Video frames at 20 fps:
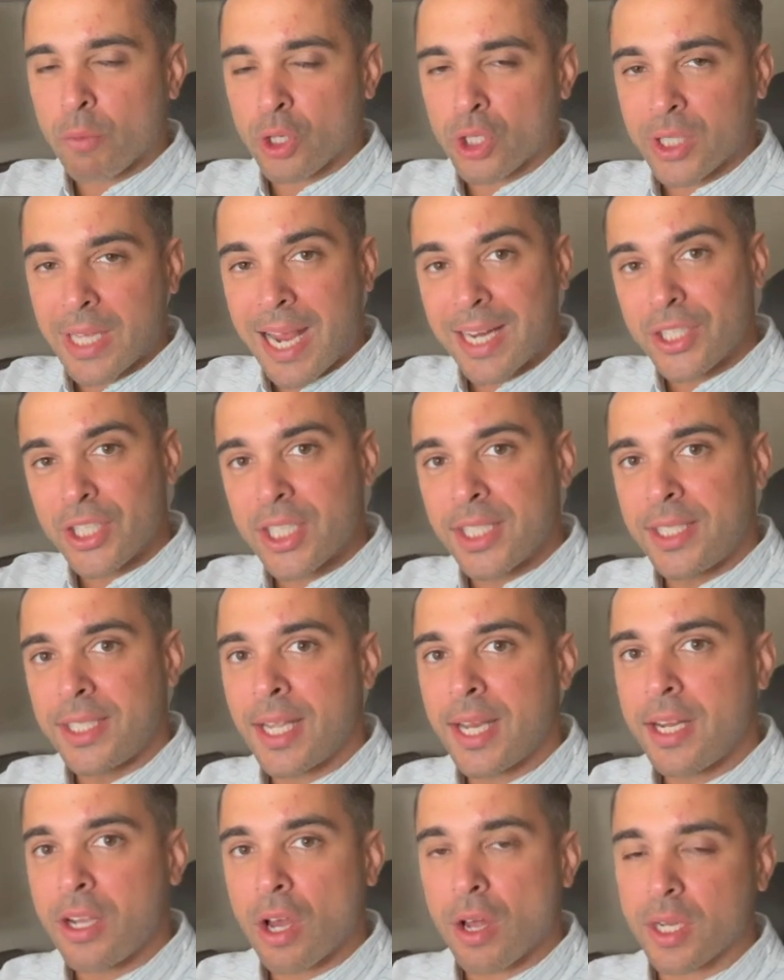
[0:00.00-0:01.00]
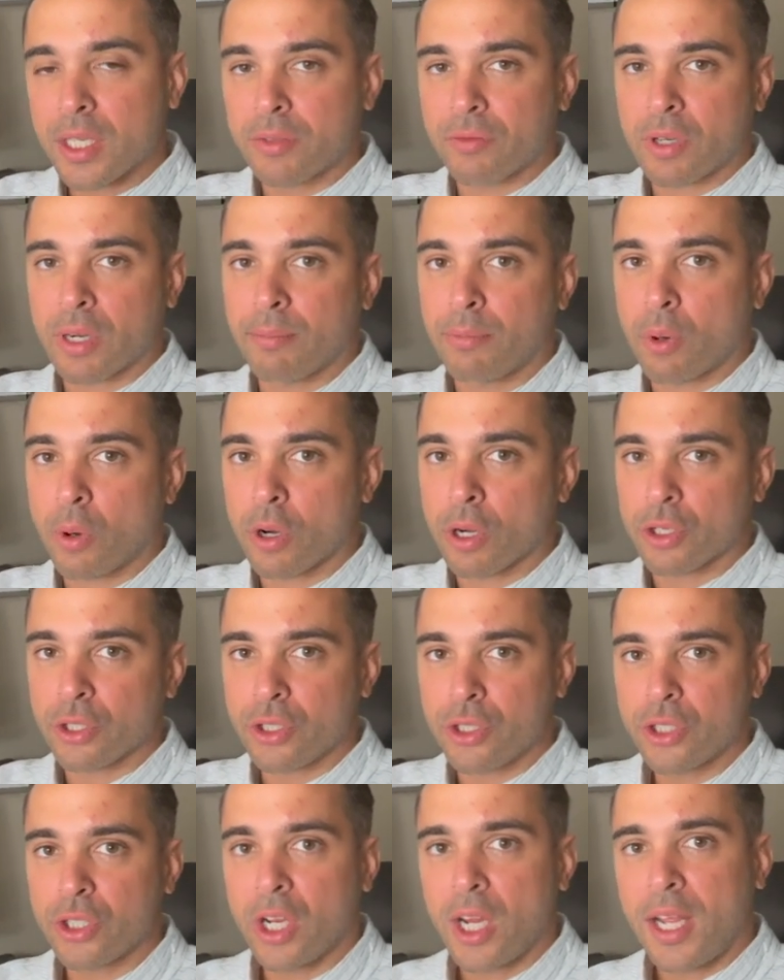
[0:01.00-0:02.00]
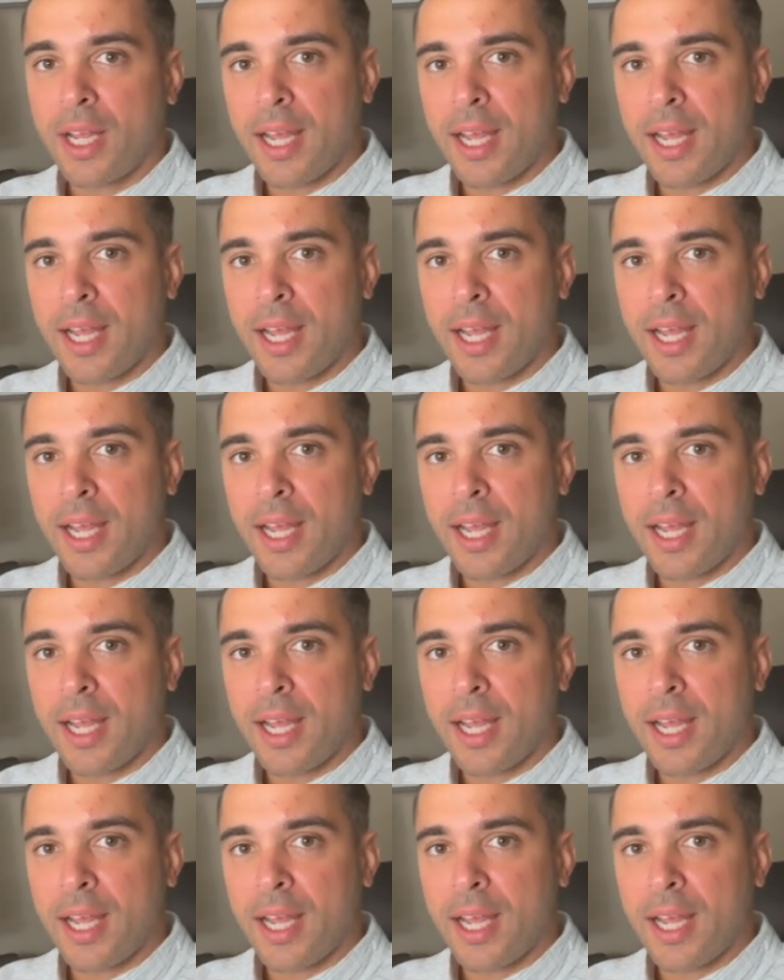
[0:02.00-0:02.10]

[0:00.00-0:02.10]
or actually sitting on his front porch